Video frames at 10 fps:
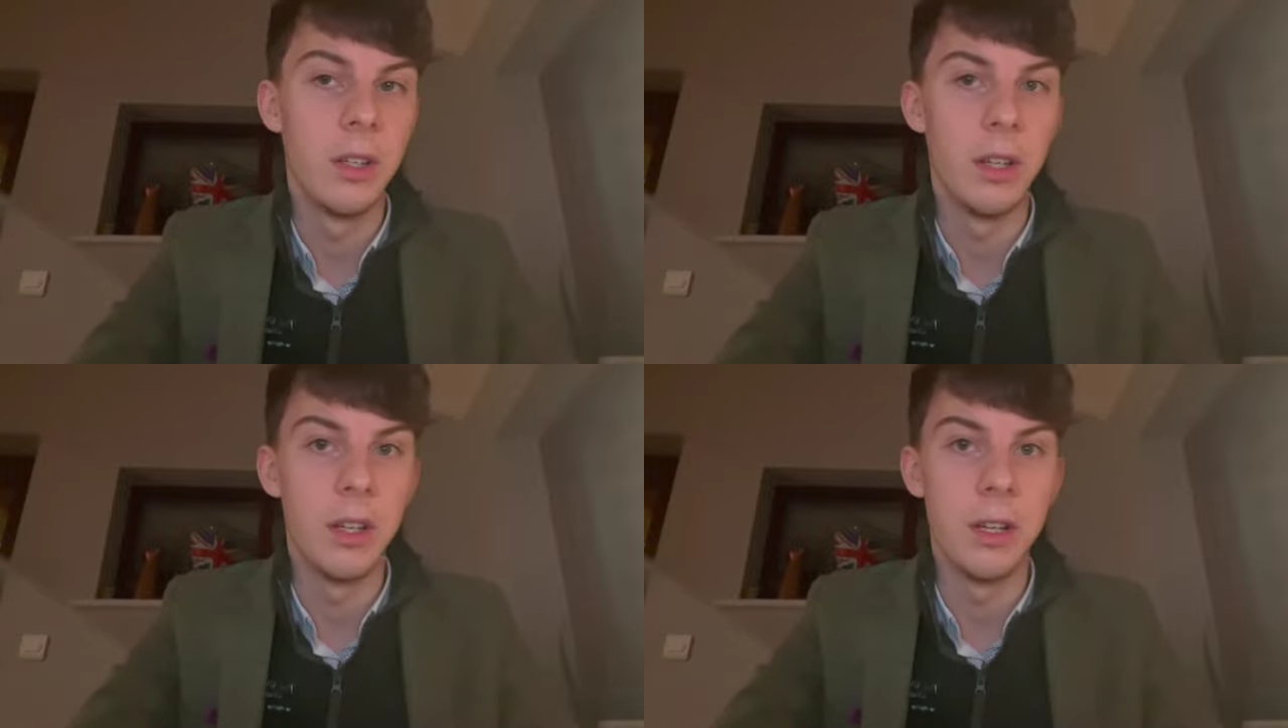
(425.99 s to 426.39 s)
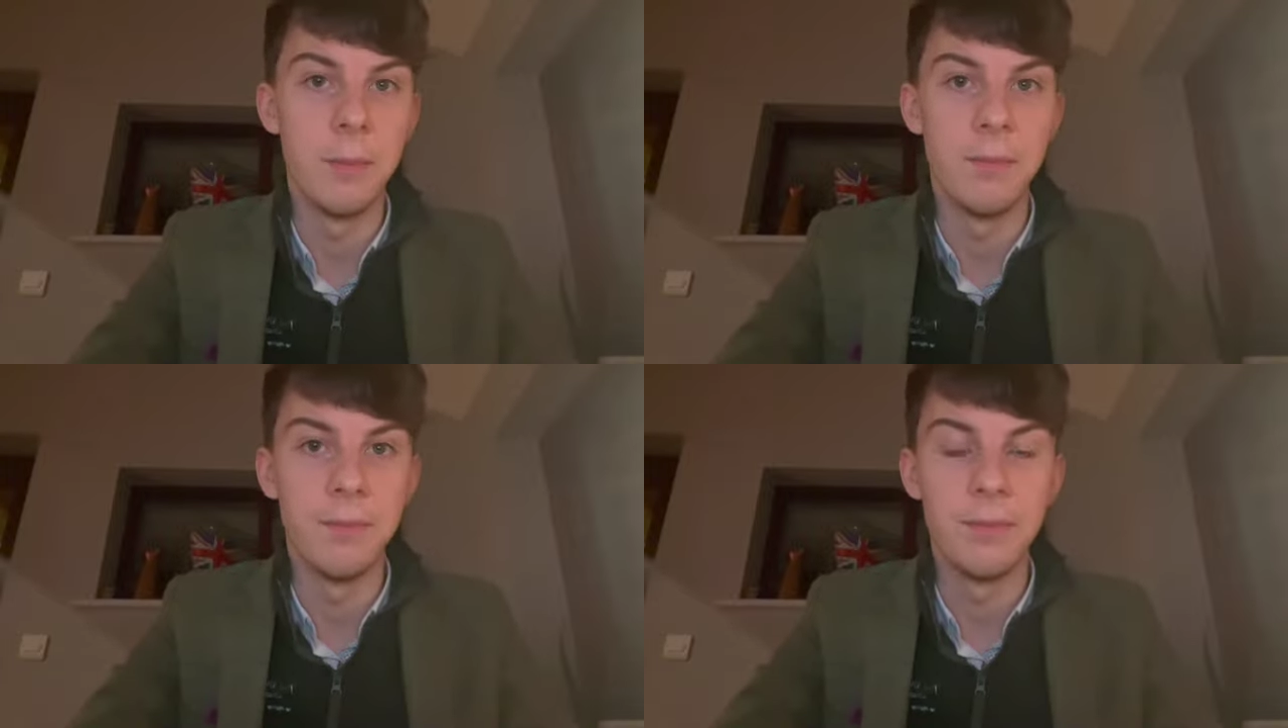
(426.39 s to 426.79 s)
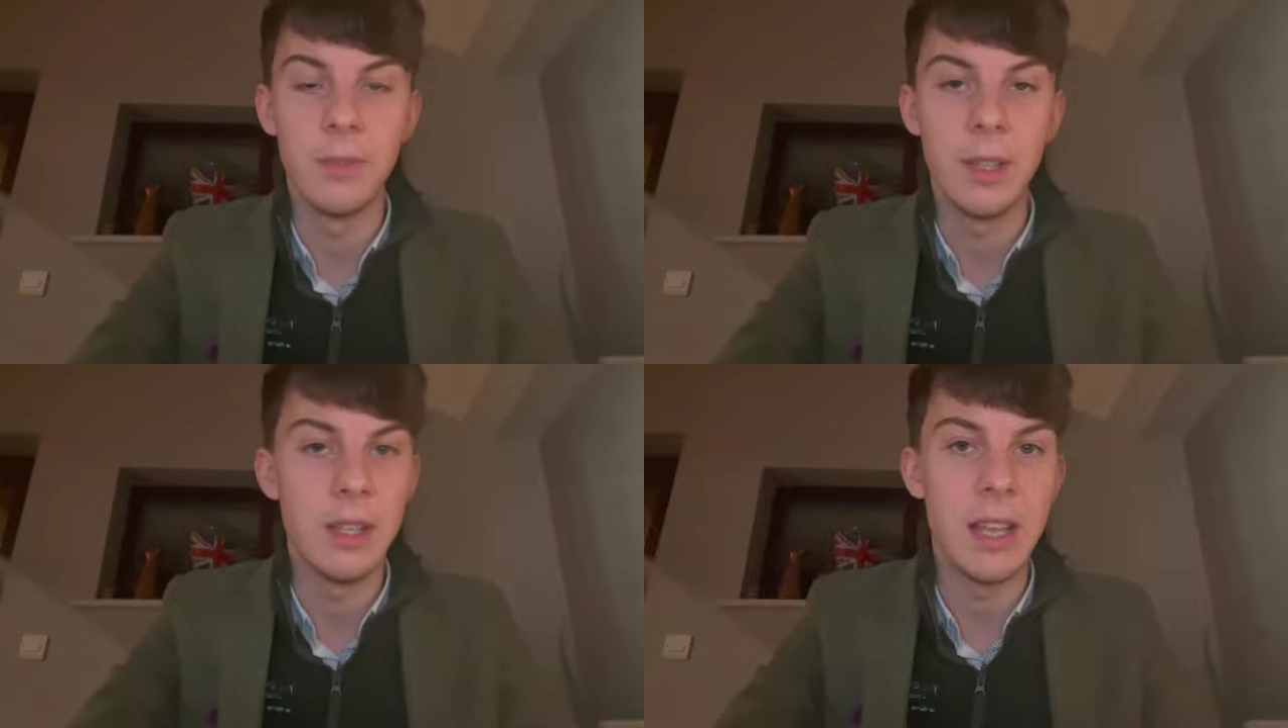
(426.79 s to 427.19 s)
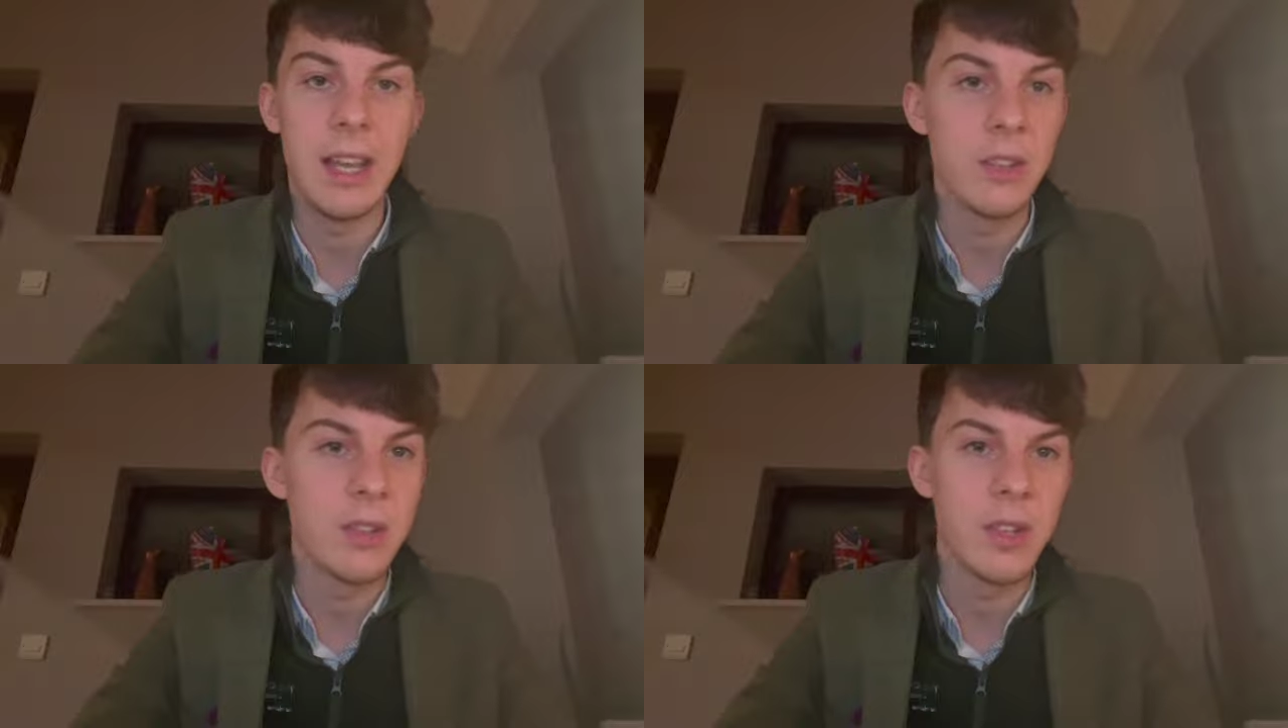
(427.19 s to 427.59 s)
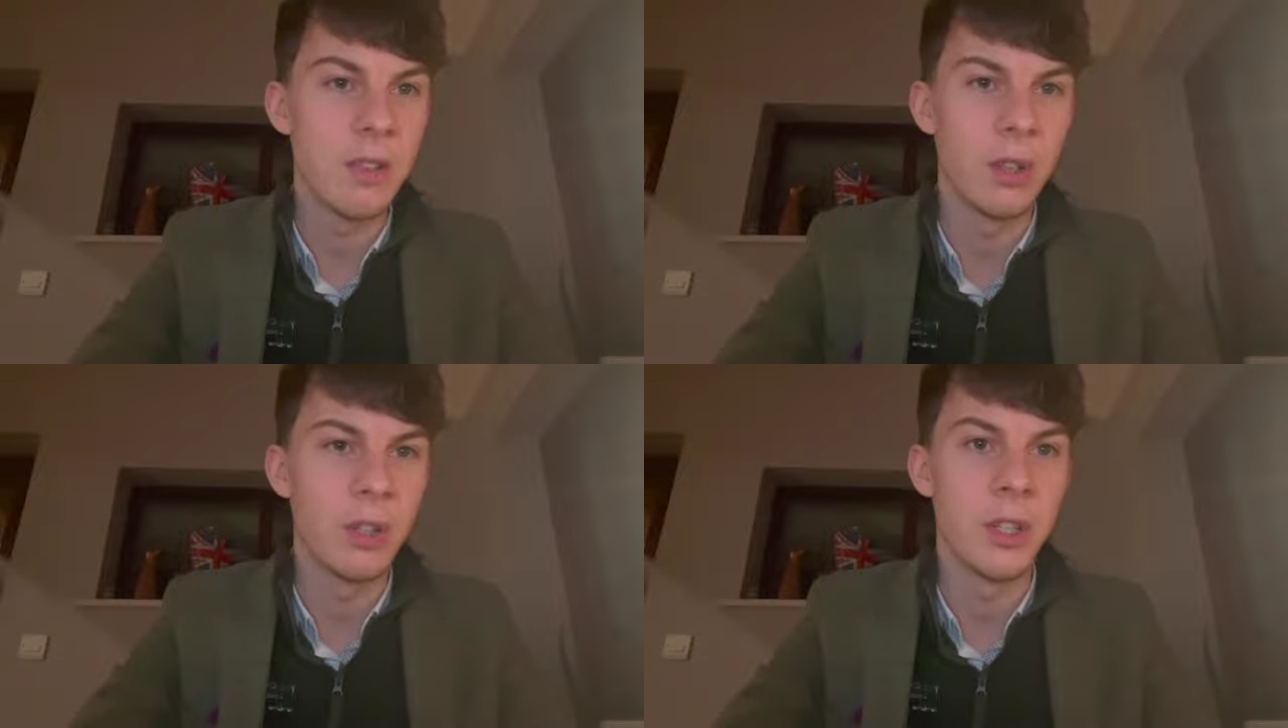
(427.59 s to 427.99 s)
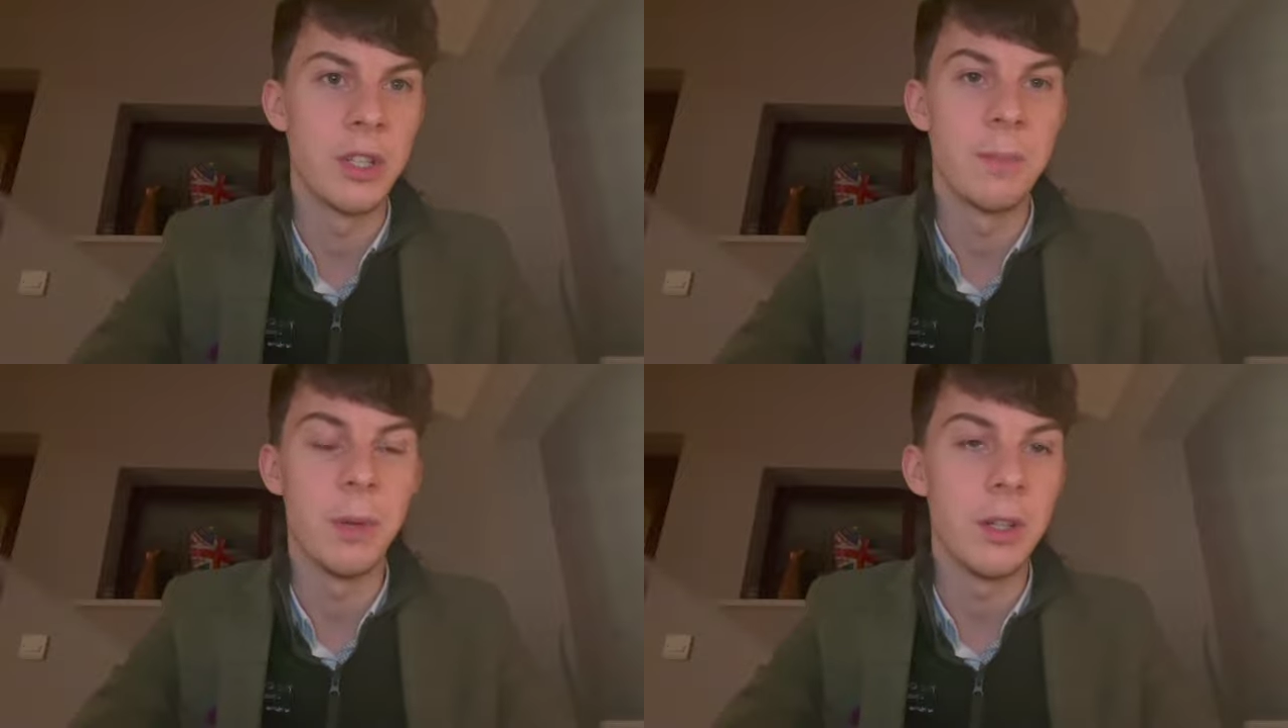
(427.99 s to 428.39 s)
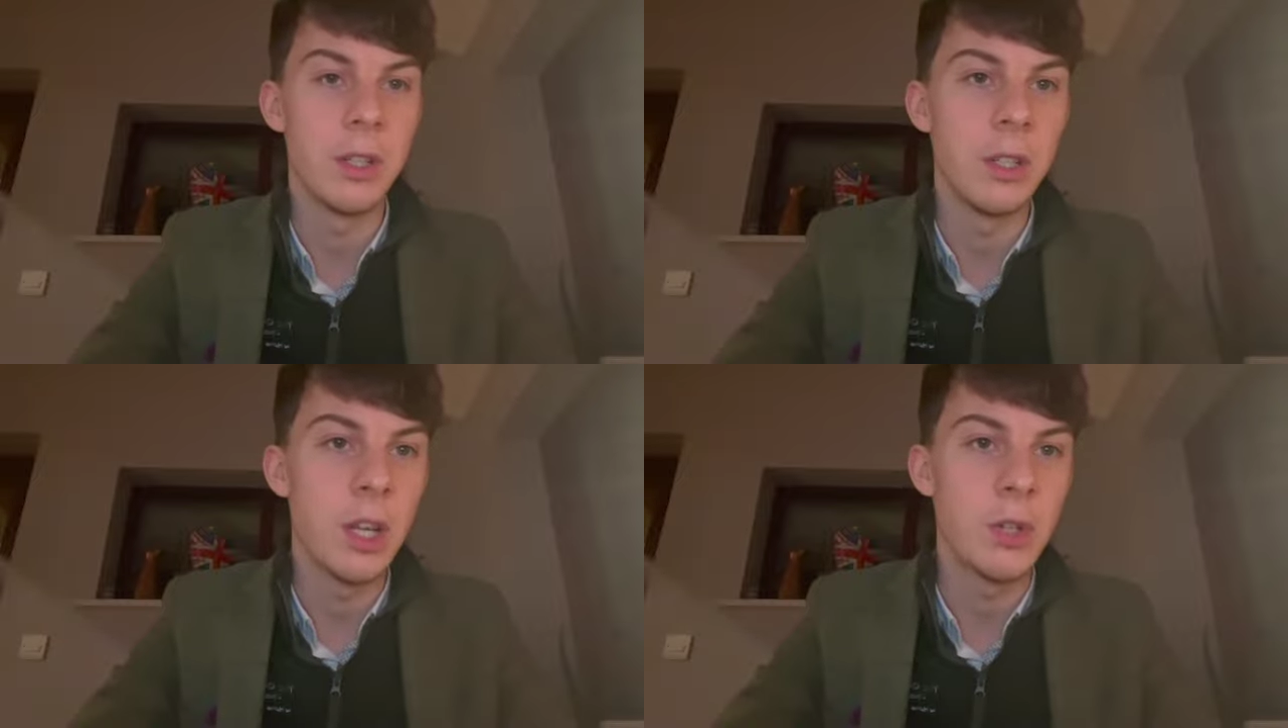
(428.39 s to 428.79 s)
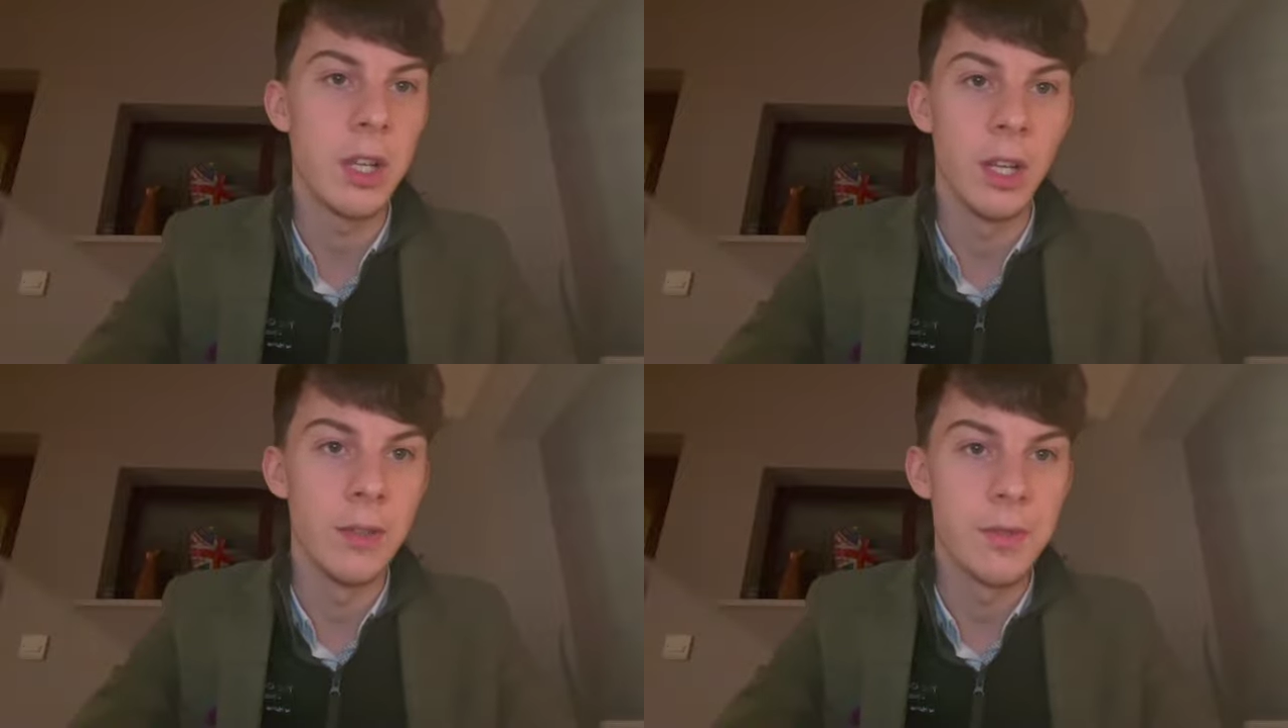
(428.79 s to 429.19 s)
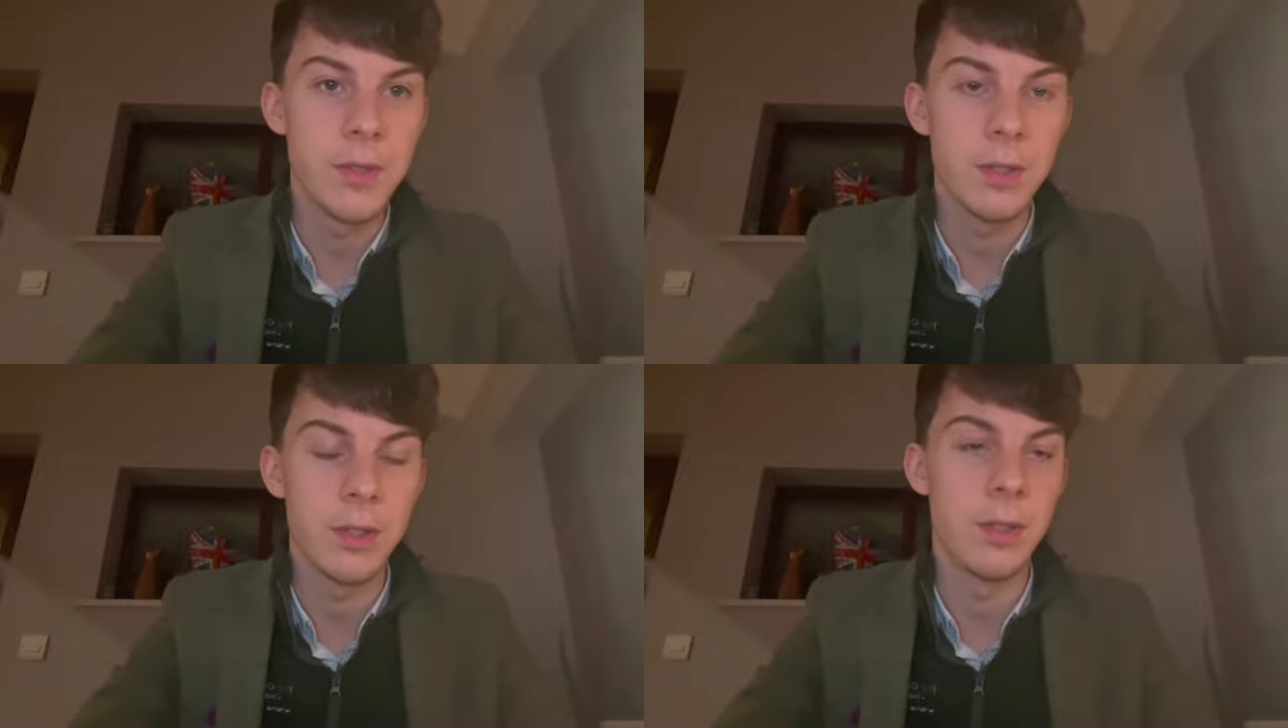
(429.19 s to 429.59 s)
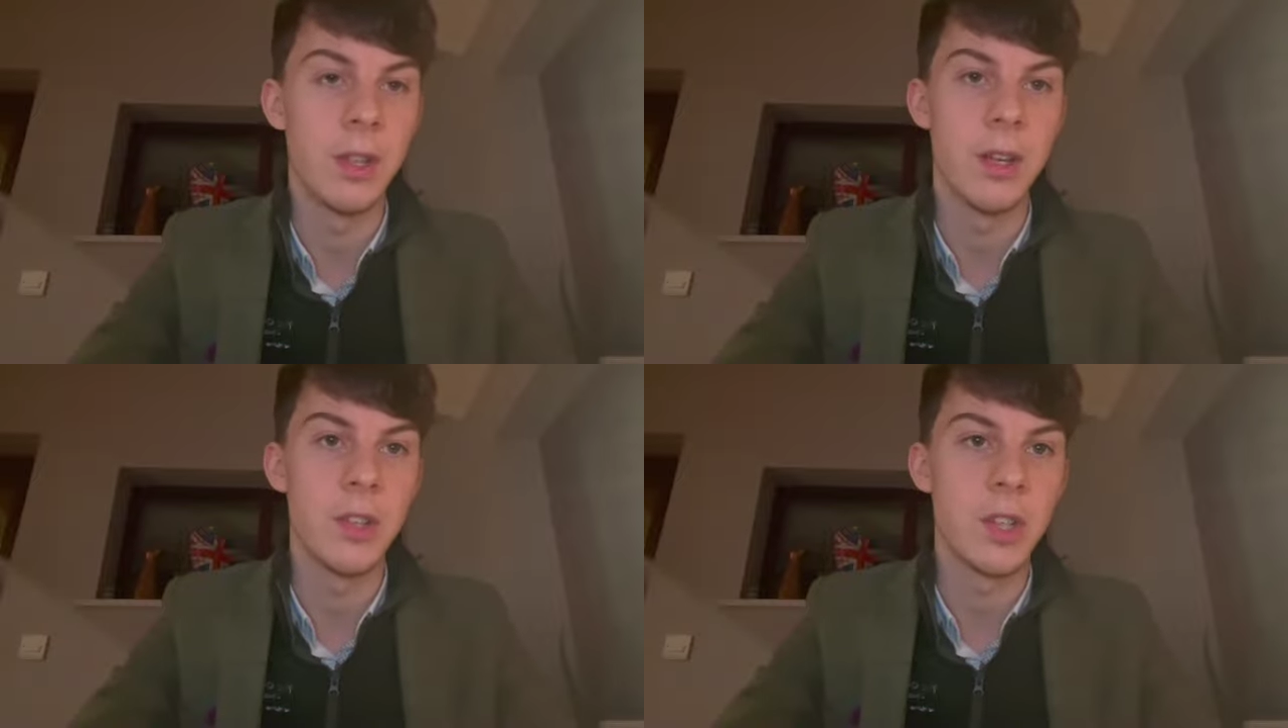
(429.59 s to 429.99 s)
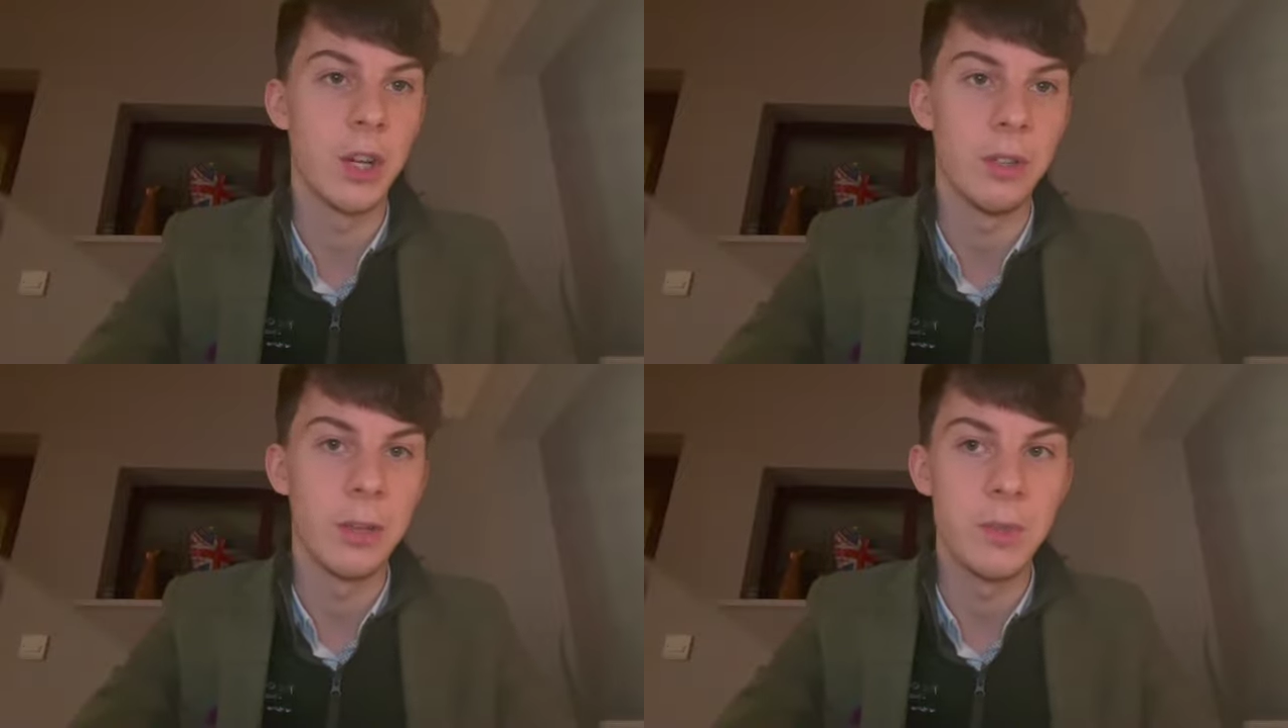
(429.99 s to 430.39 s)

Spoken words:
Yeah, it just didn't look good, but you know she loves Cheltenham.